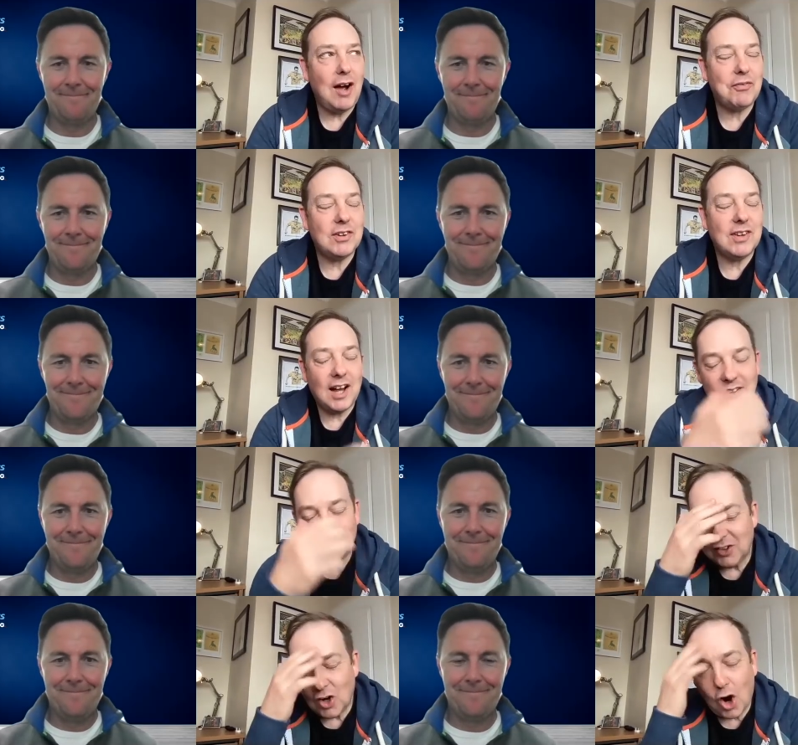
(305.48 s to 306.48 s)
Speaker 1: after that
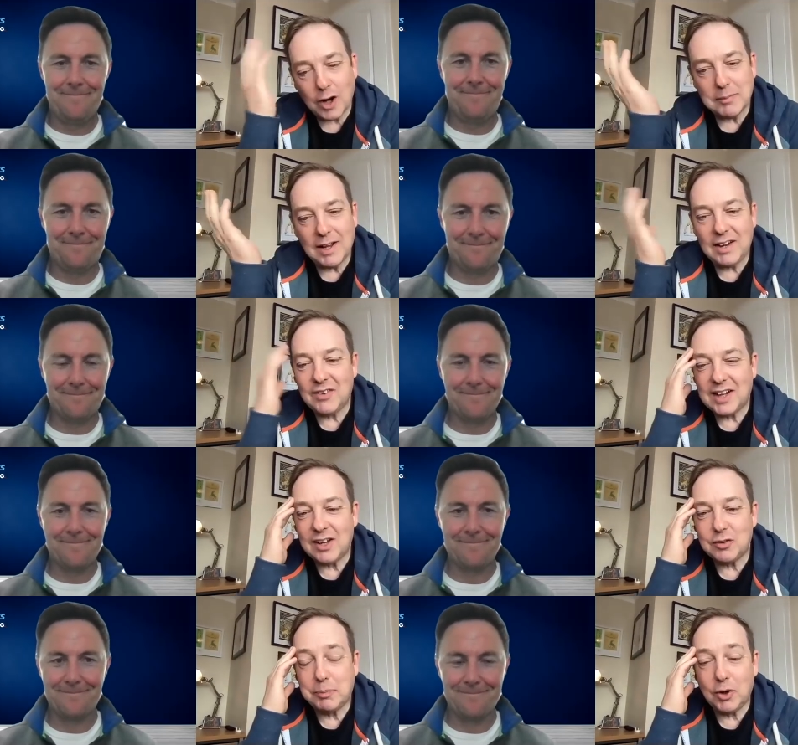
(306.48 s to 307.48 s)
nightmare
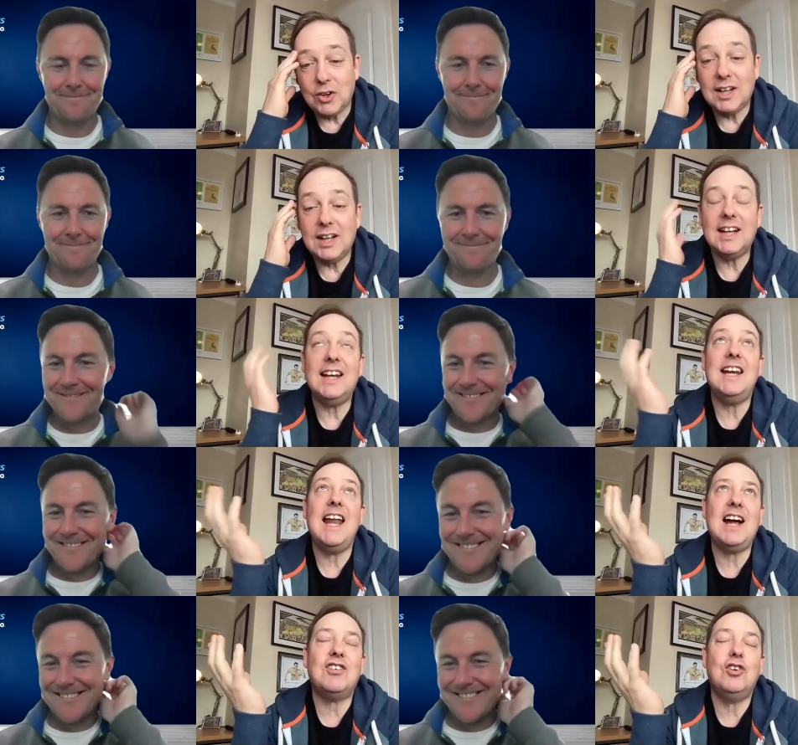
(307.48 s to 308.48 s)
against Burnley.
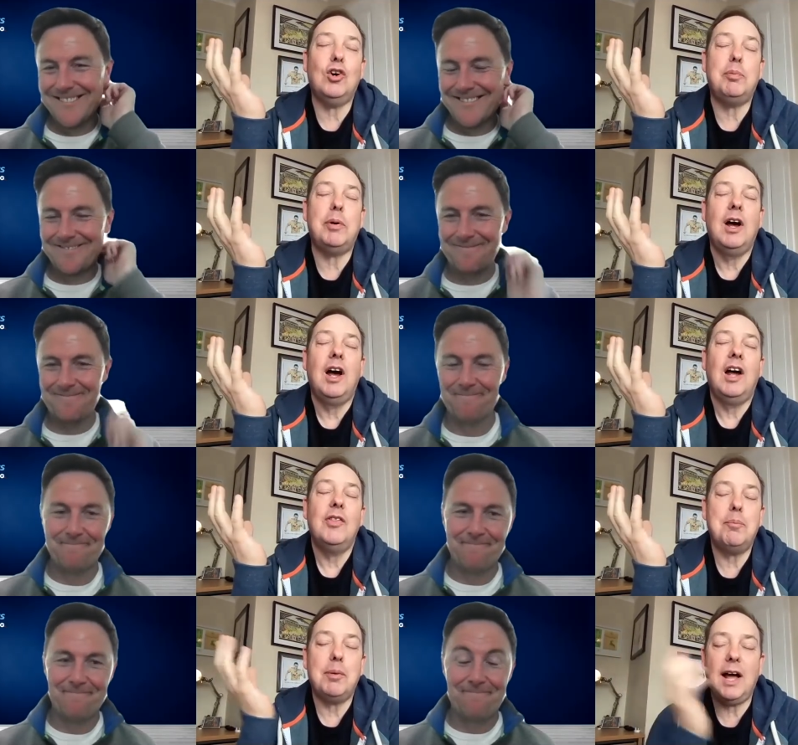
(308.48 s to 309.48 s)
Next up,
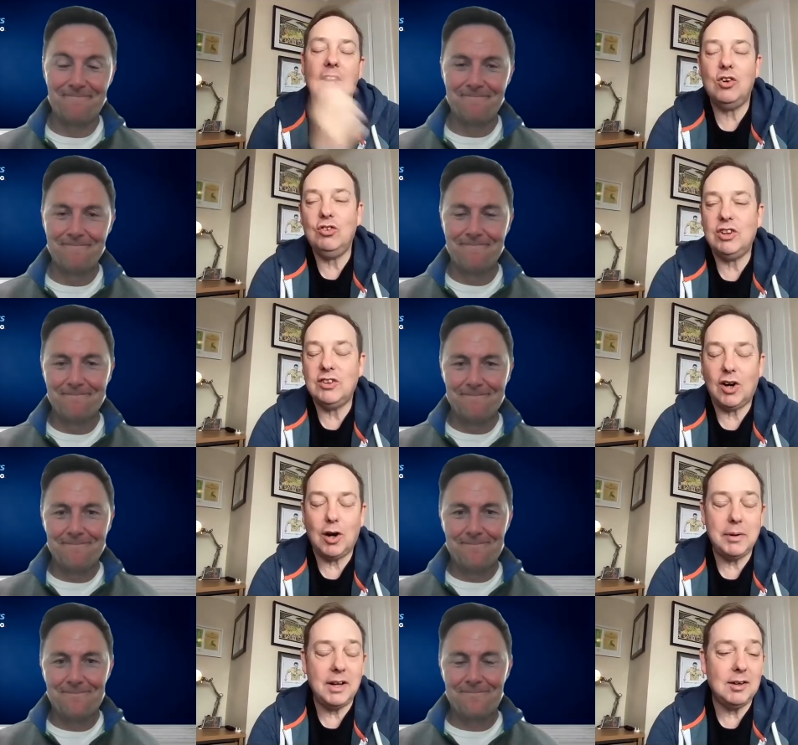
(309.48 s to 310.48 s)
the Black Country
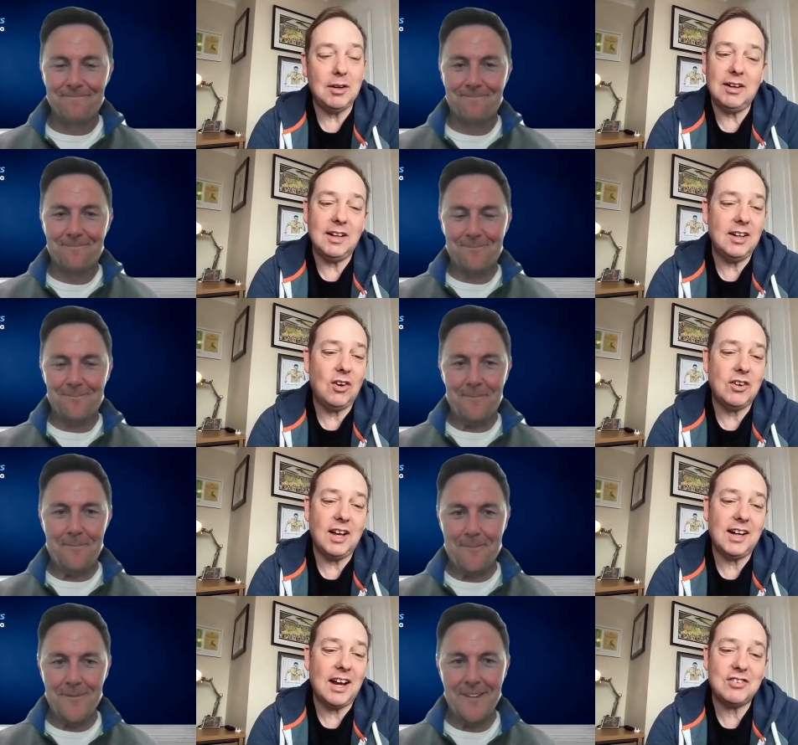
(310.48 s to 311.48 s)
Derby, Leon
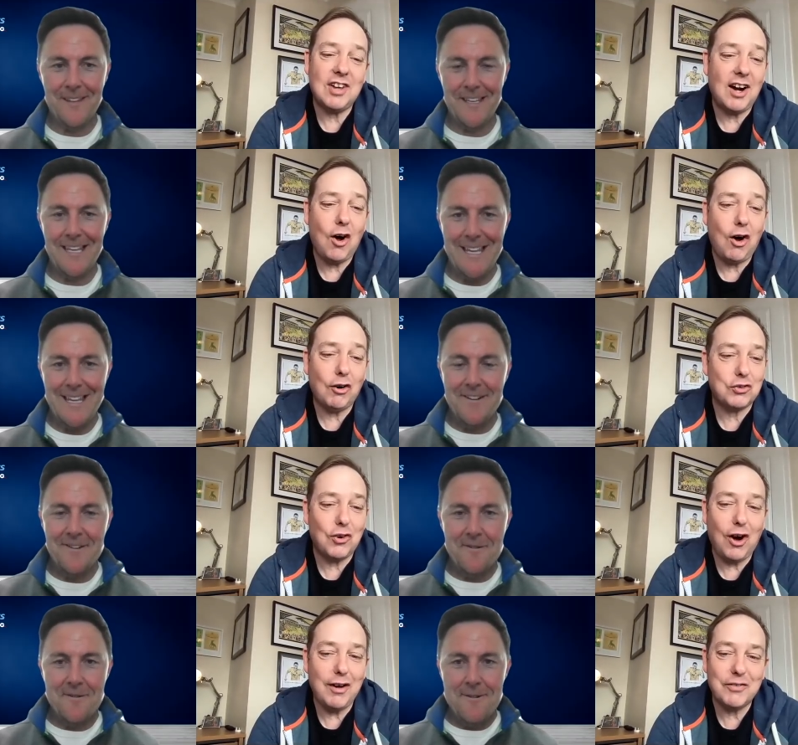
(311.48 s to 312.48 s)
against our arch
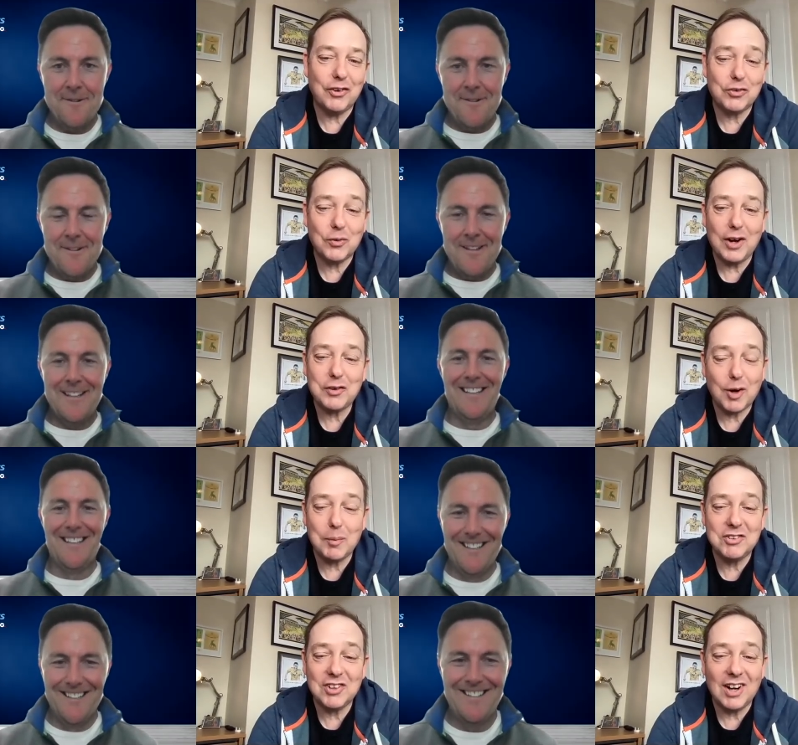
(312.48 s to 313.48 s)
rivals, West
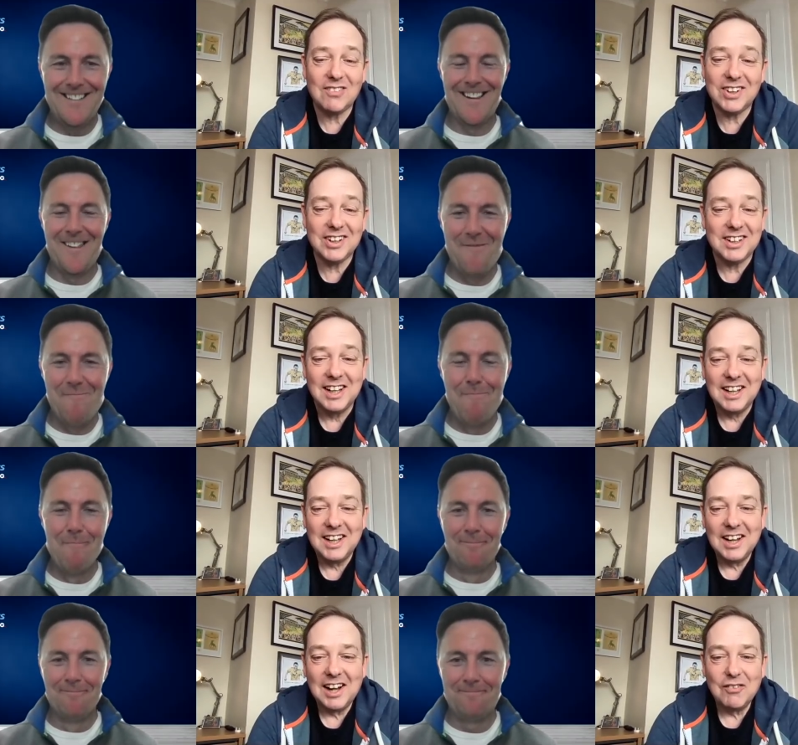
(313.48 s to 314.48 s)
Bromwich Albion.
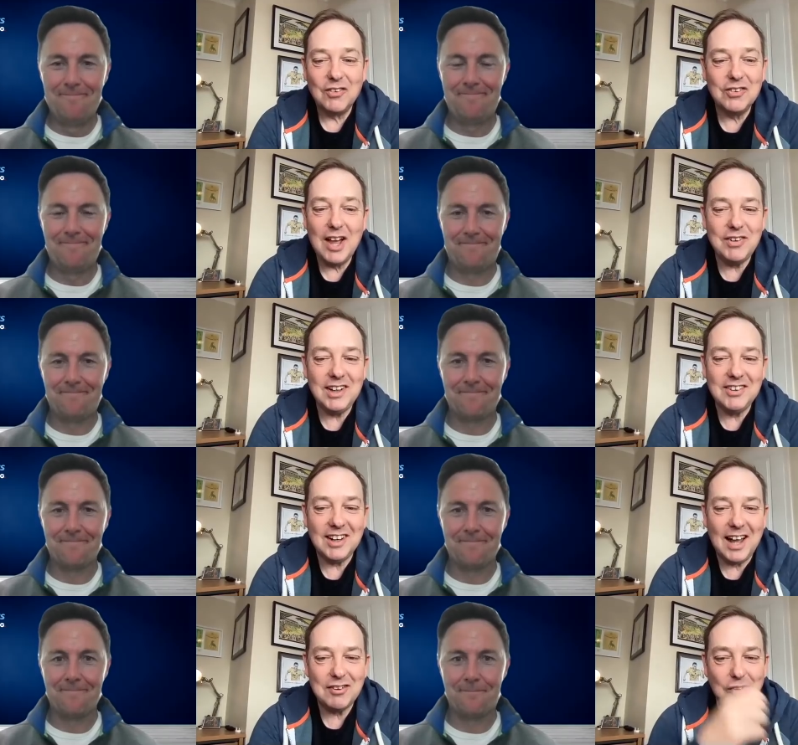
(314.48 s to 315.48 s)
We'll never hear the
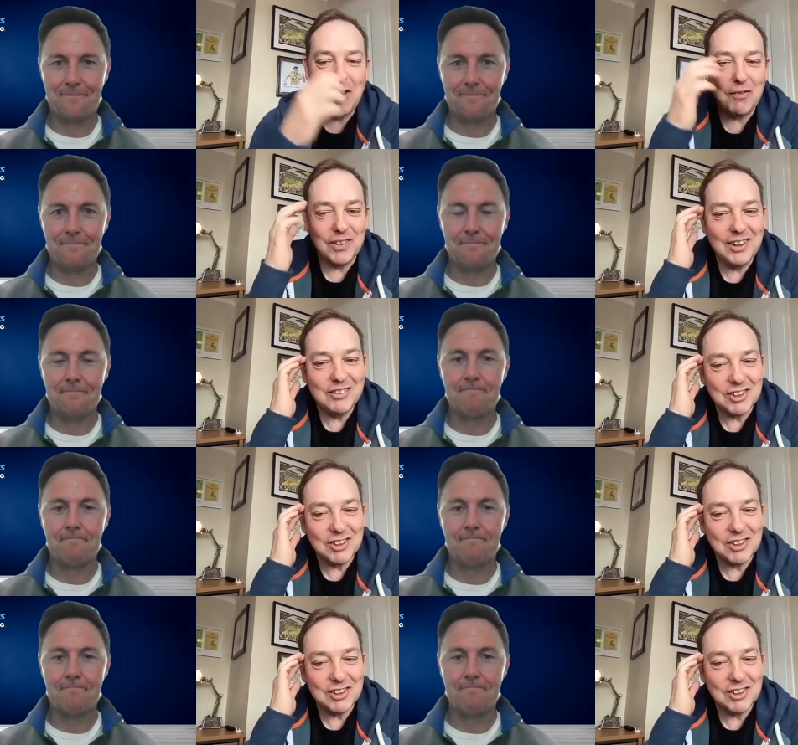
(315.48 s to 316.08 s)
last of it. We lose